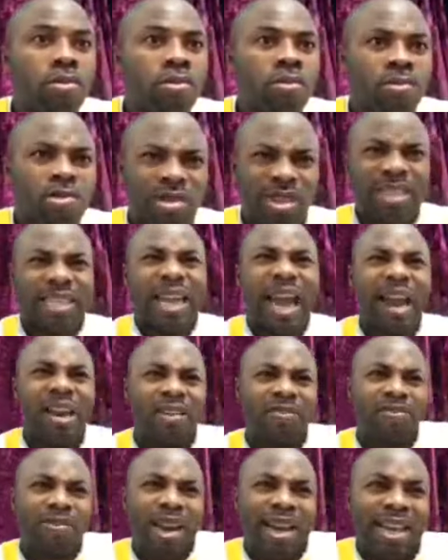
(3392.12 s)
Which
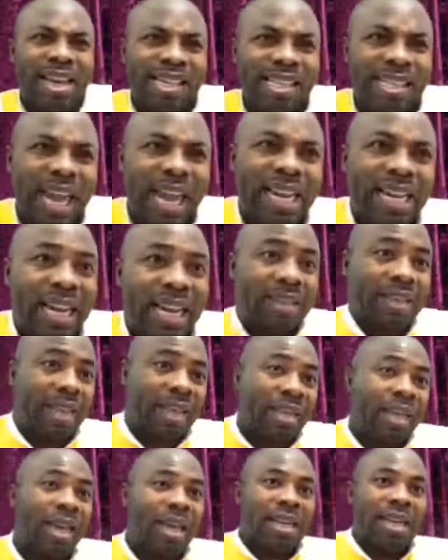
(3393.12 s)
kind of work is that? They,
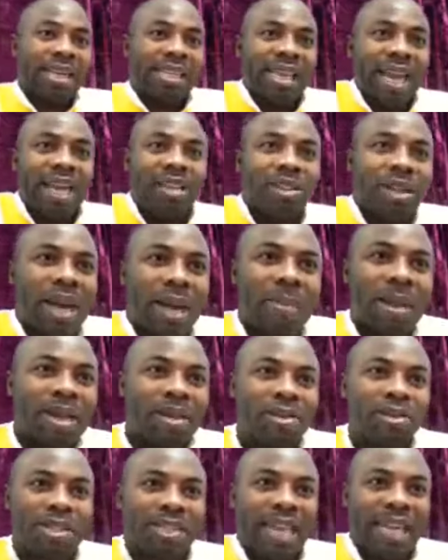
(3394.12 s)
they, they say I should come
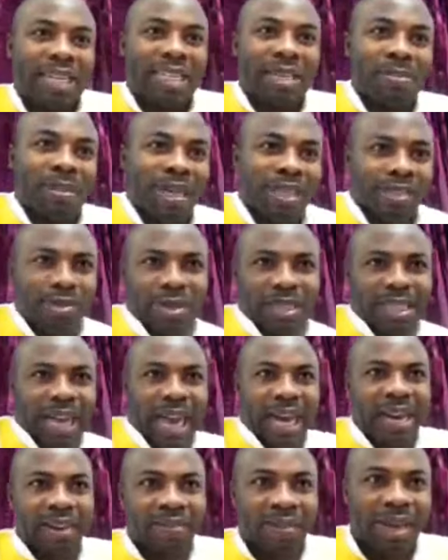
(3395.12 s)
and do thirty minutes. Which
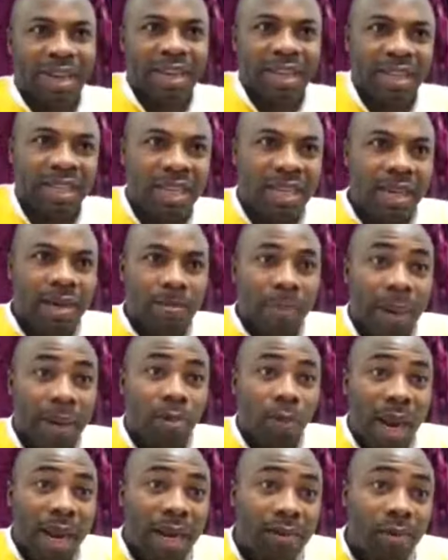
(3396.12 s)
kind of work is?
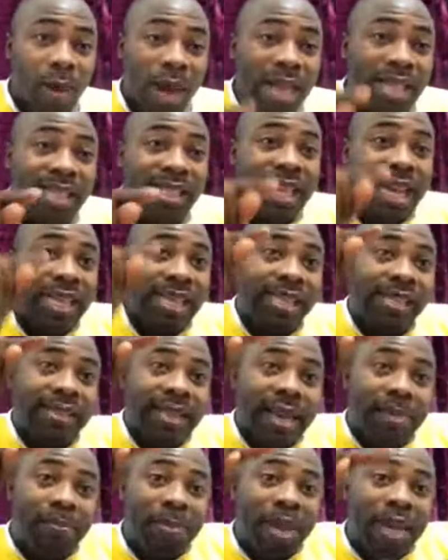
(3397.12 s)
But when, once they
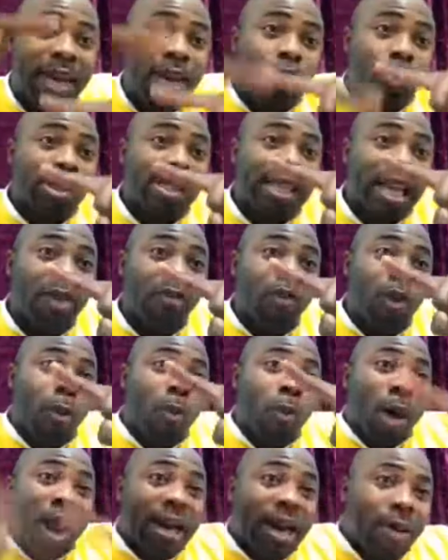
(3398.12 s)
they begin to say
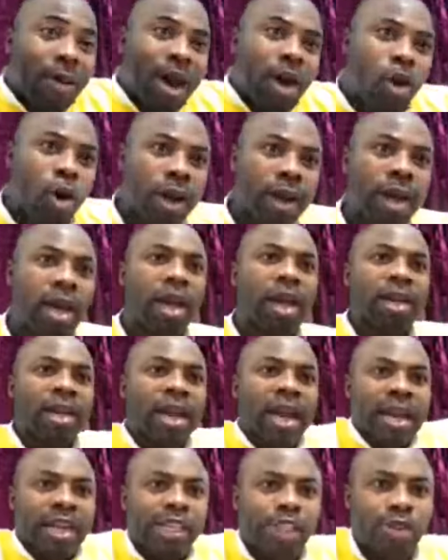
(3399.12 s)
from one hour going,
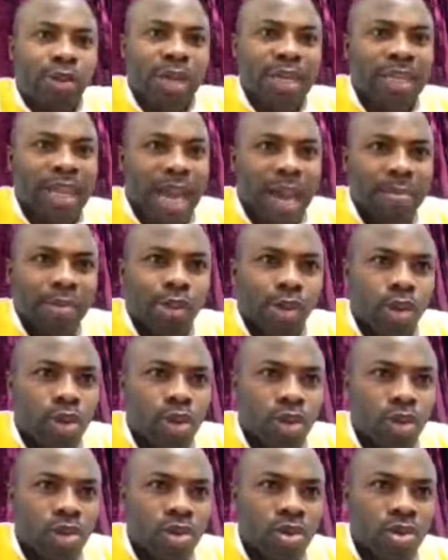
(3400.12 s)
then a strength comes
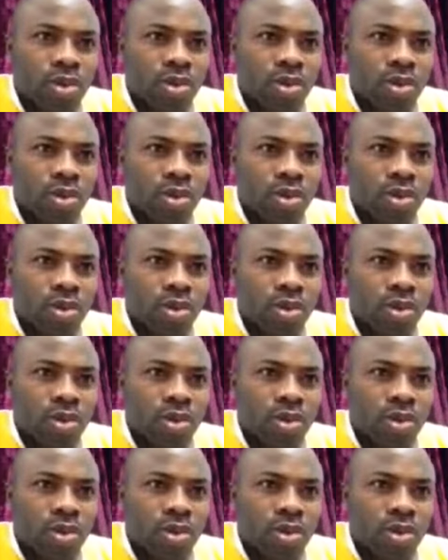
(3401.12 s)
on you.